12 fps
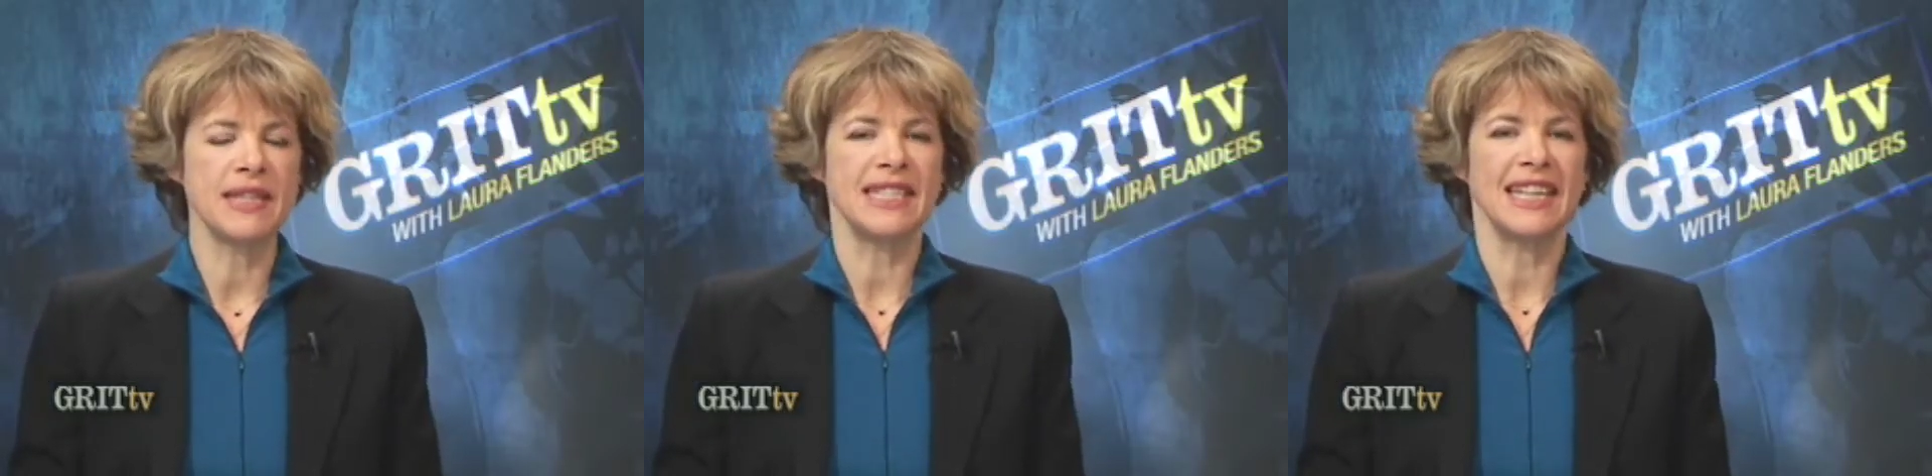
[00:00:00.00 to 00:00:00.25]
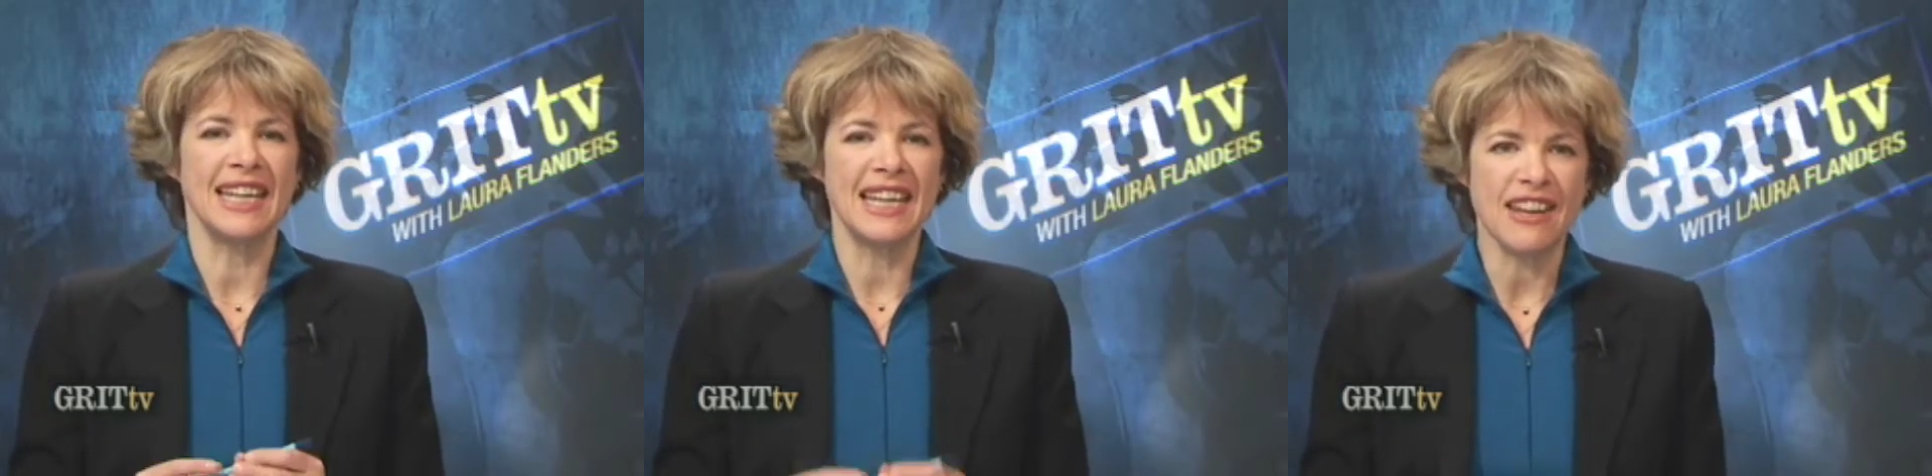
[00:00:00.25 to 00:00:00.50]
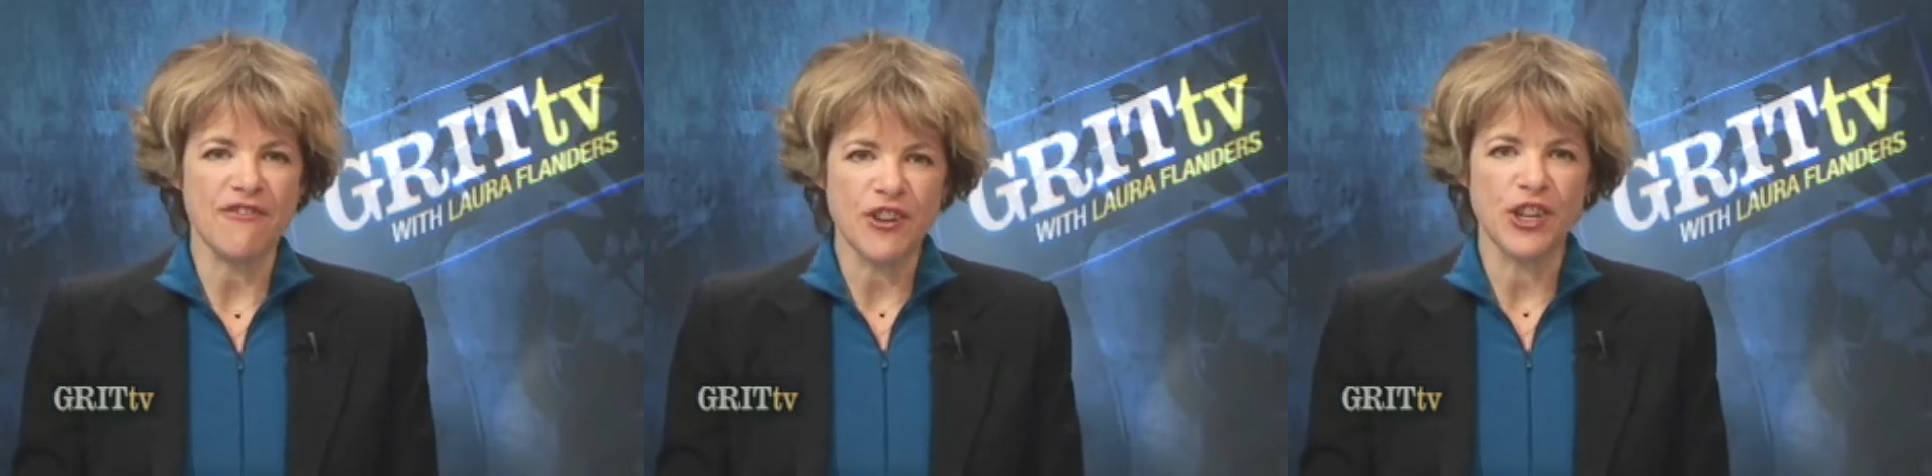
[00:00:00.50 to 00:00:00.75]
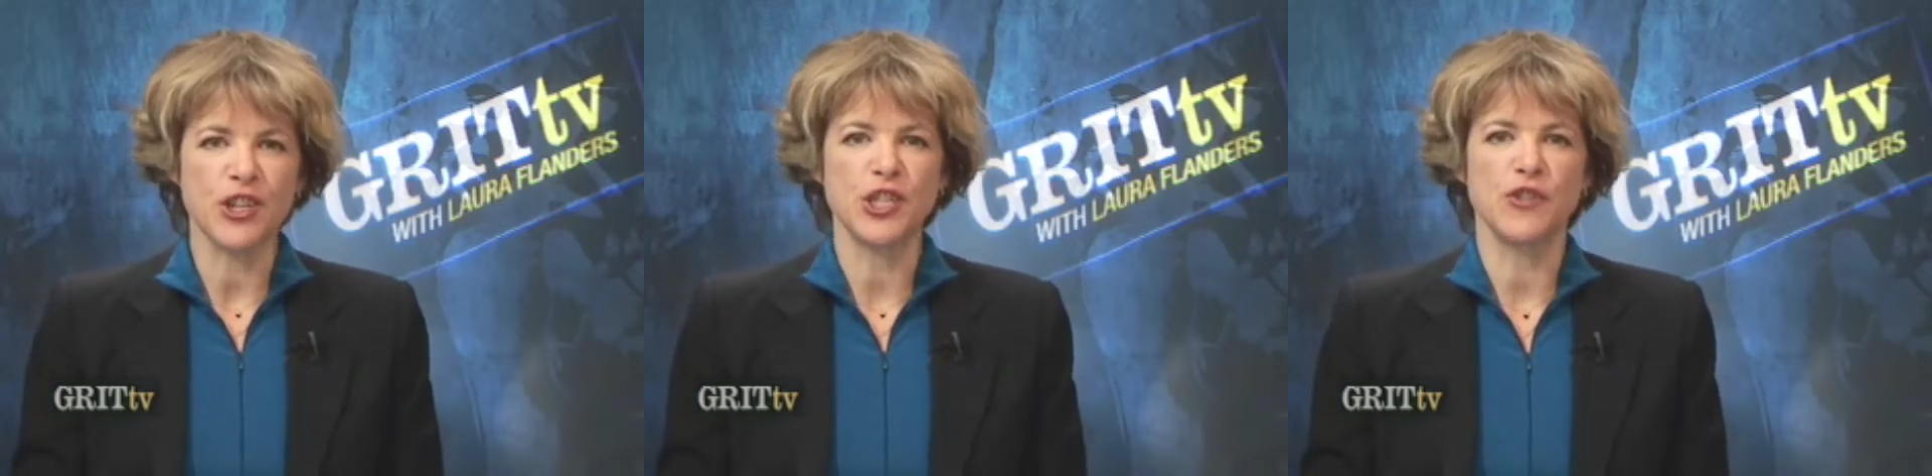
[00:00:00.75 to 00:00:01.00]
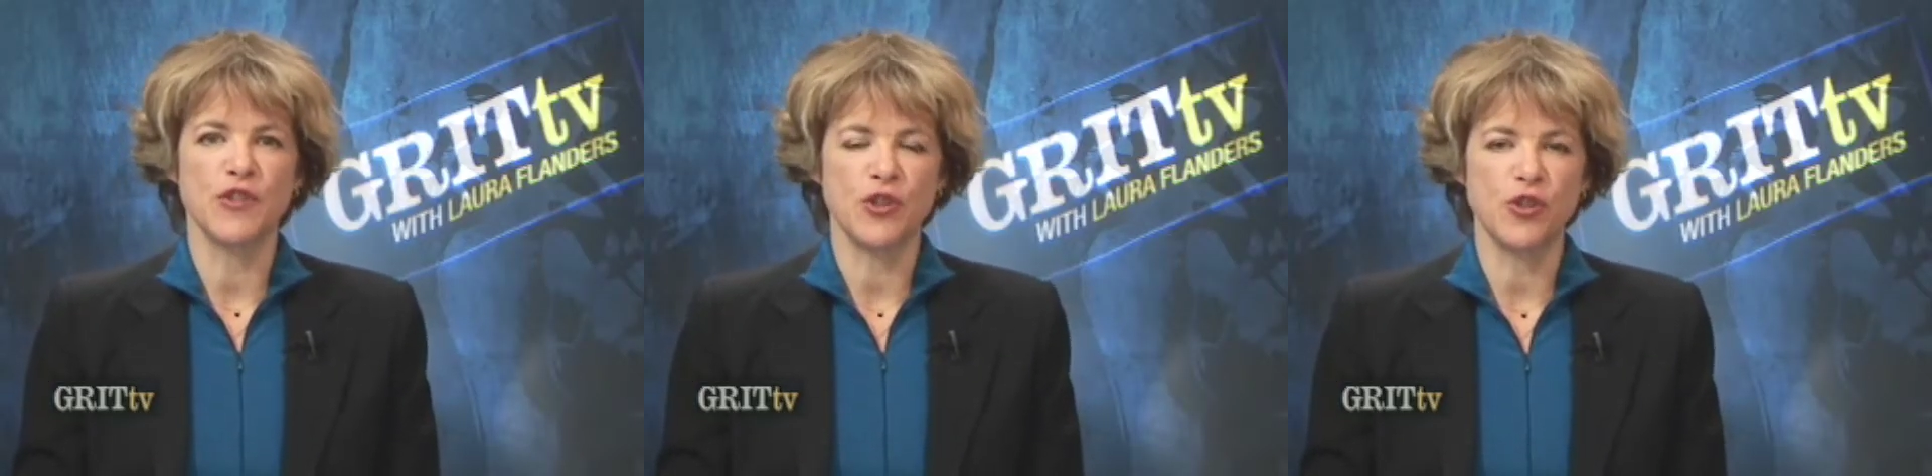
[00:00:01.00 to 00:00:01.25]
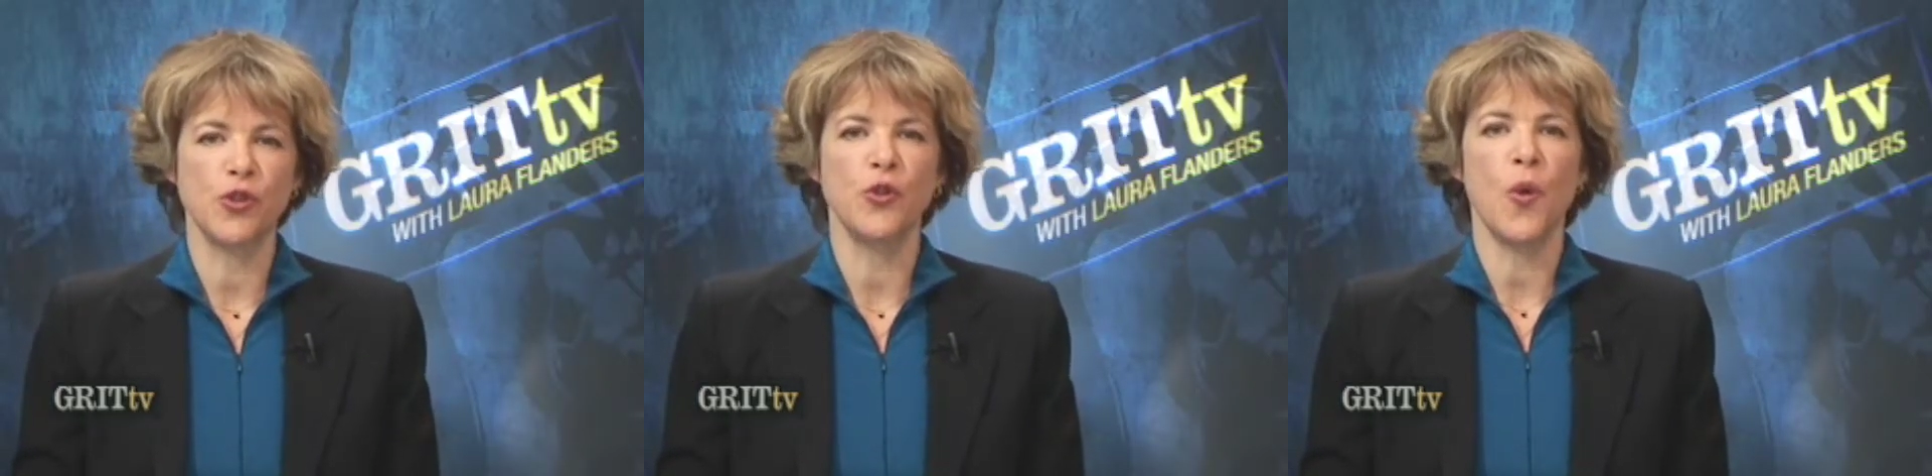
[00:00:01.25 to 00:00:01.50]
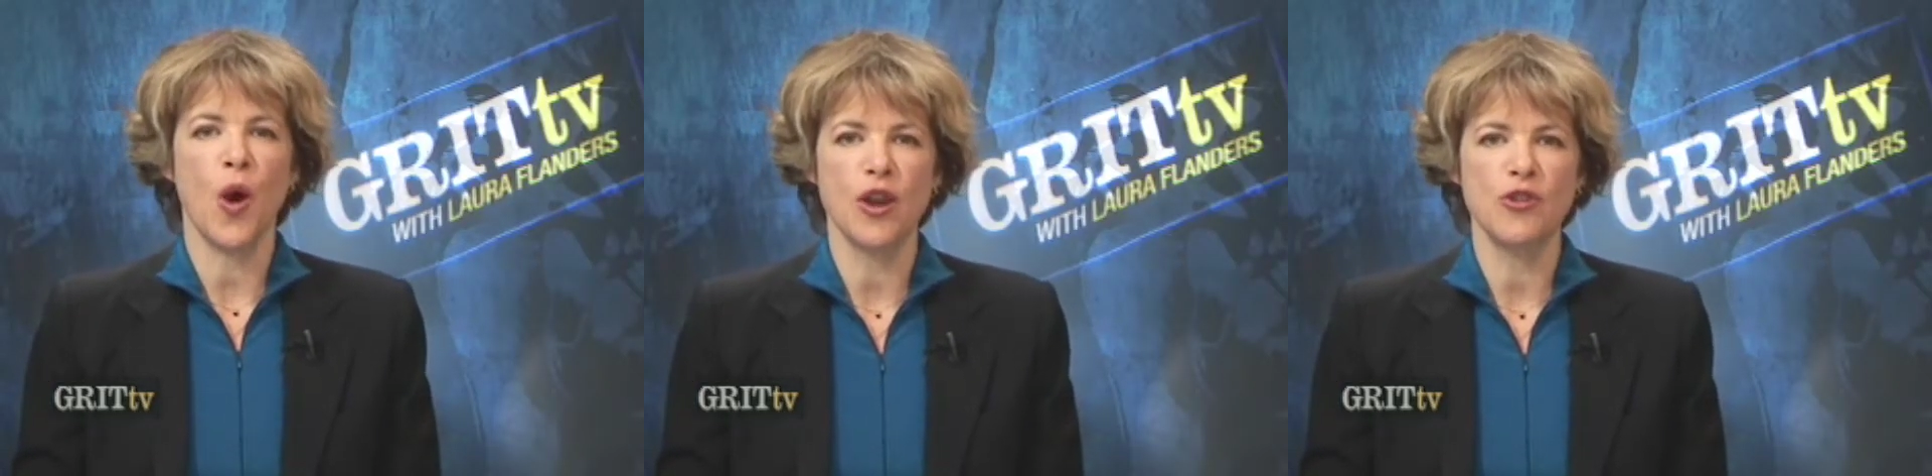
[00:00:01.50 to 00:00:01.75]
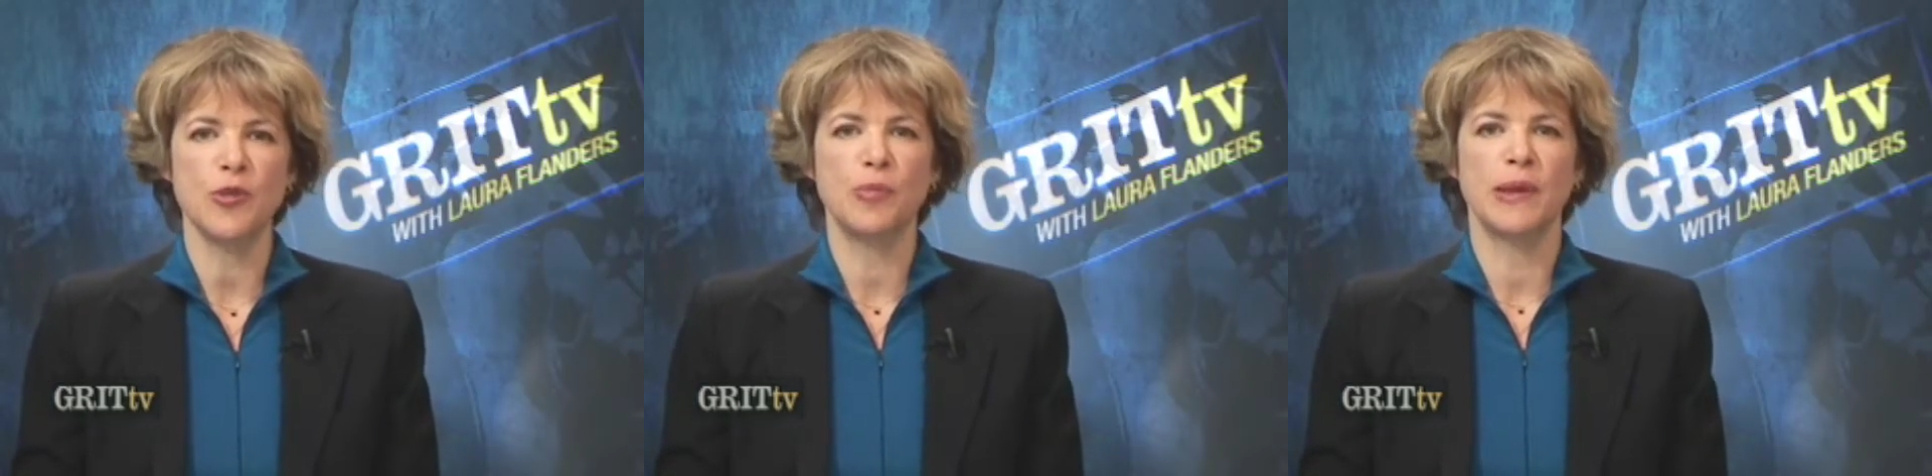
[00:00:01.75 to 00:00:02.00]
significance of a
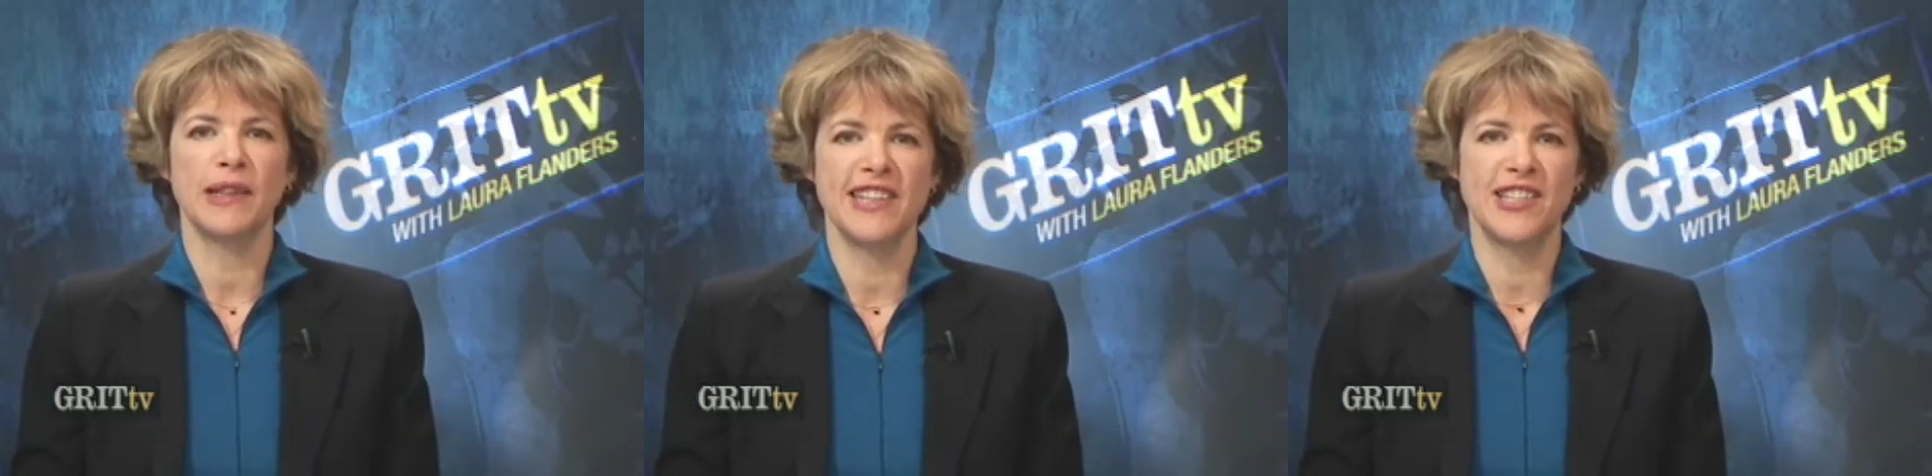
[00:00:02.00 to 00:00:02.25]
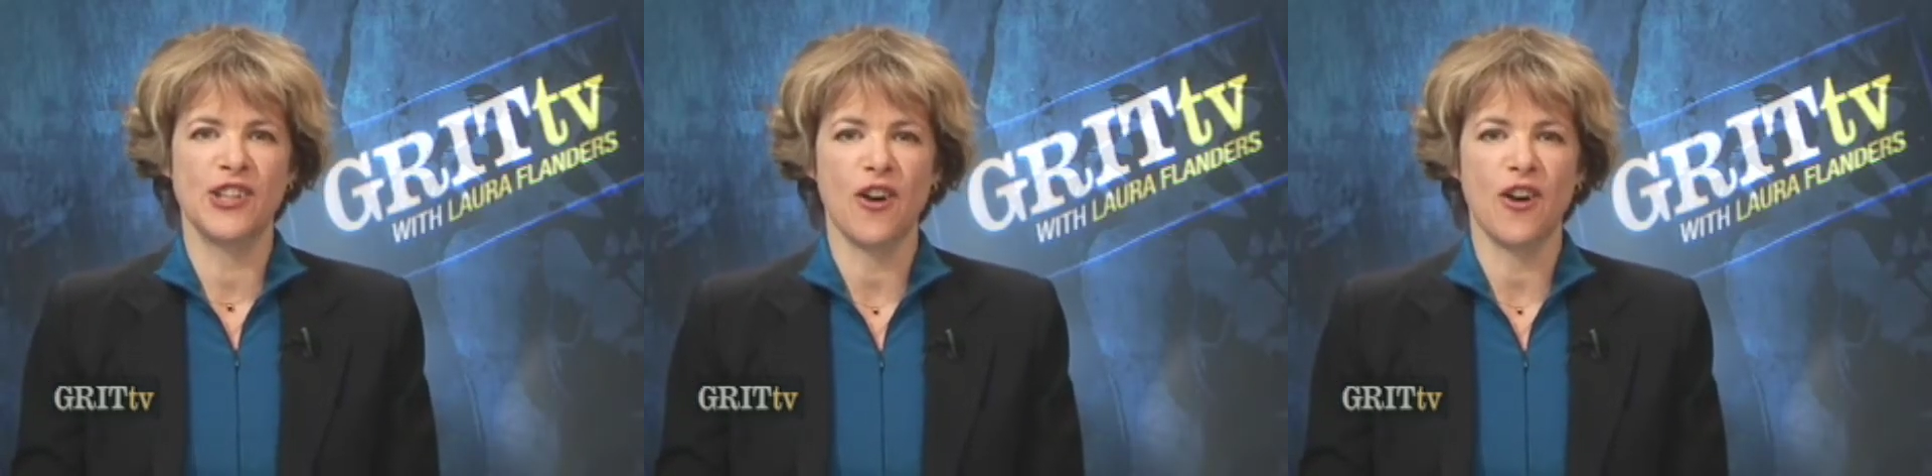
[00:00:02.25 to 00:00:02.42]
200 police